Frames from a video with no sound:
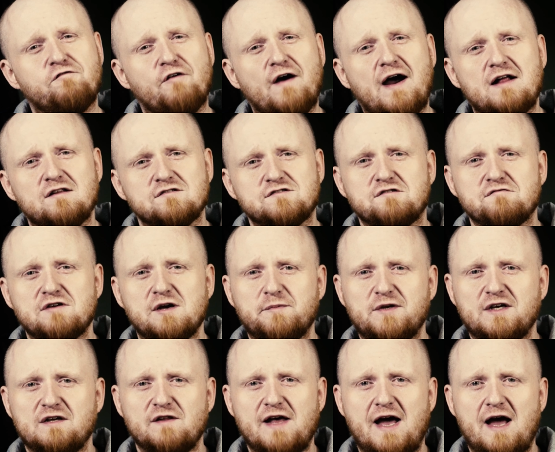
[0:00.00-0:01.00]
file
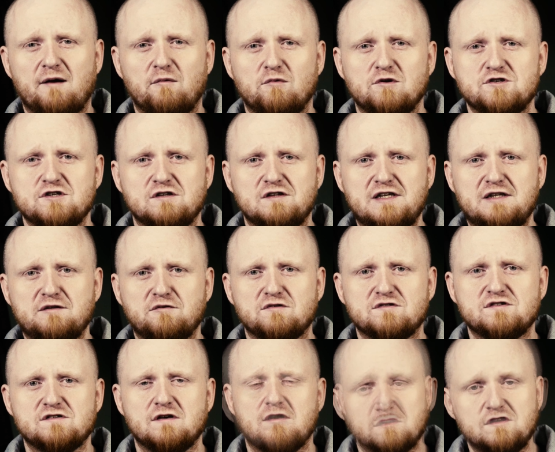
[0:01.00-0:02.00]
scripting language in
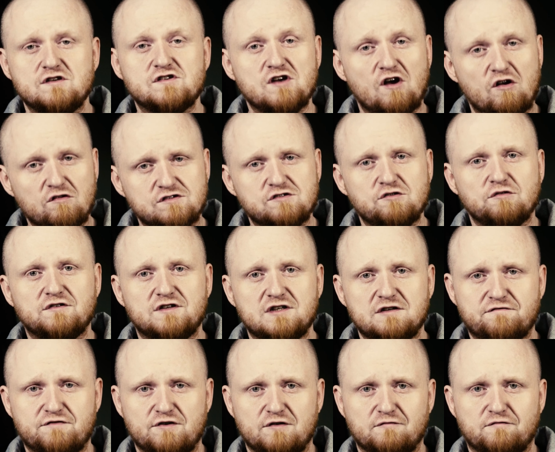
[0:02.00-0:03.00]
Linux is also
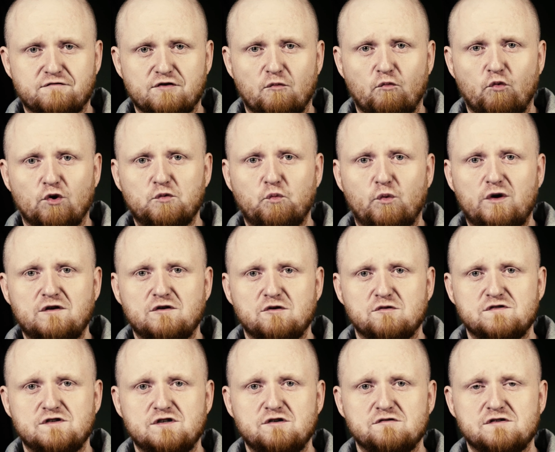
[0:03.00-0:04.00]
different from what
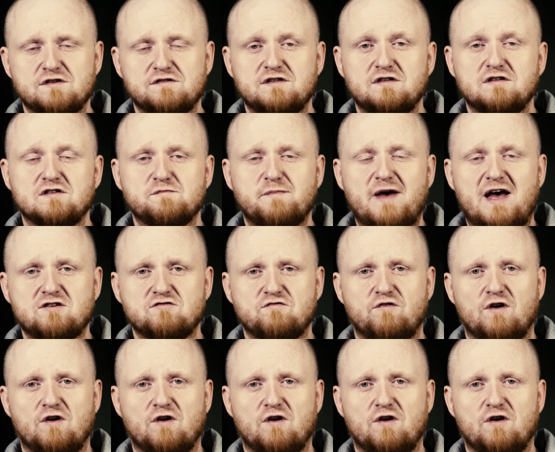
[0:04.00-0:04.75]
Windows uses in its batch